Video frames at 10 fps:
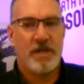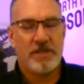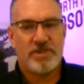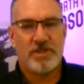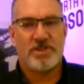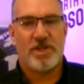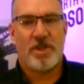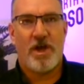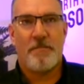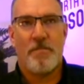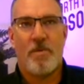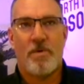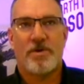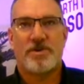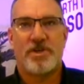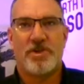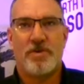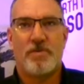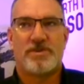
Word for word: it's it's a lot more to do